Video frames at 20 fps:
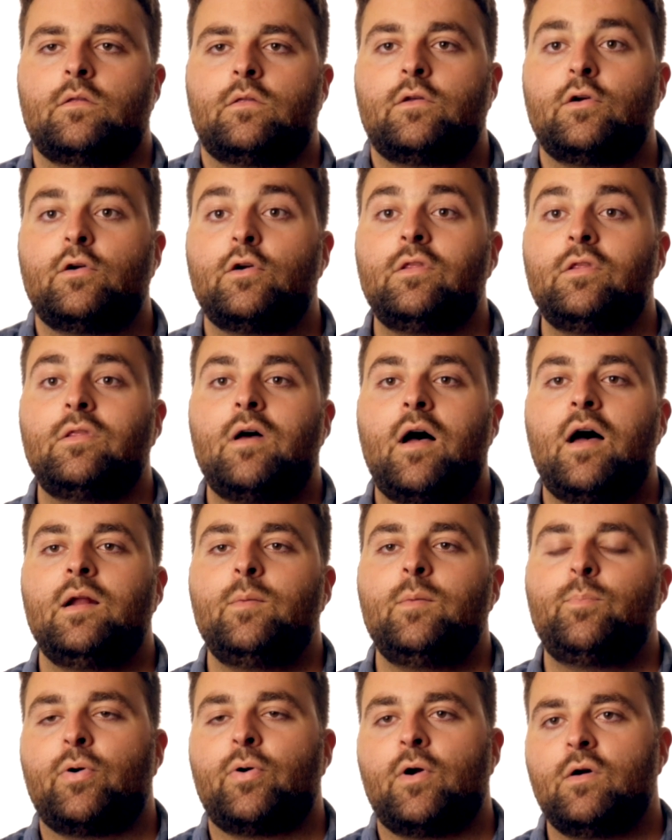There are a lot
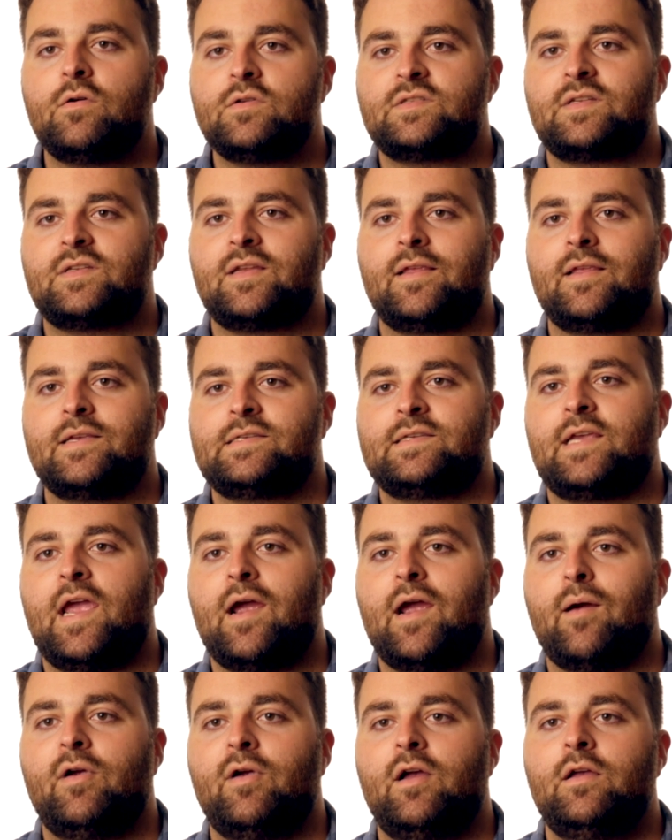of pros to this
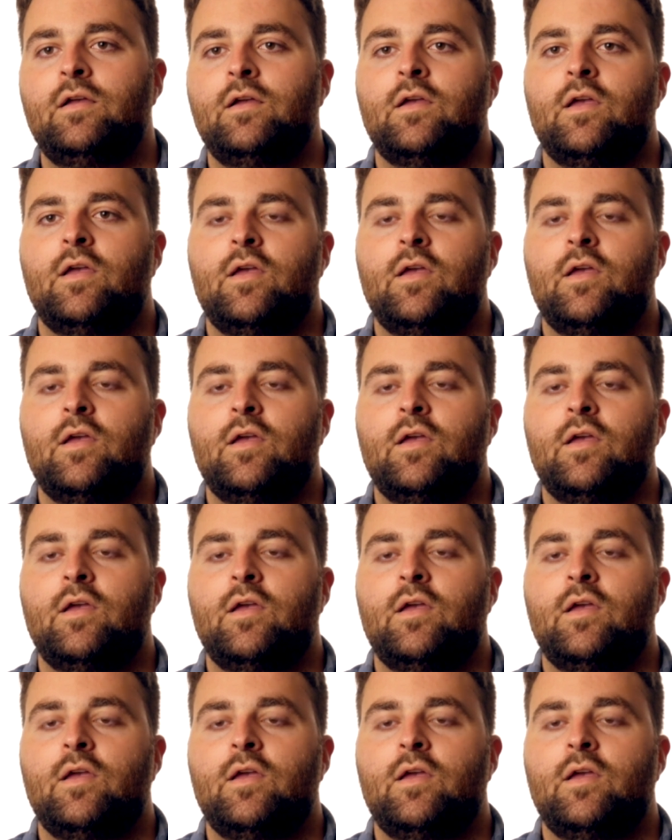camera,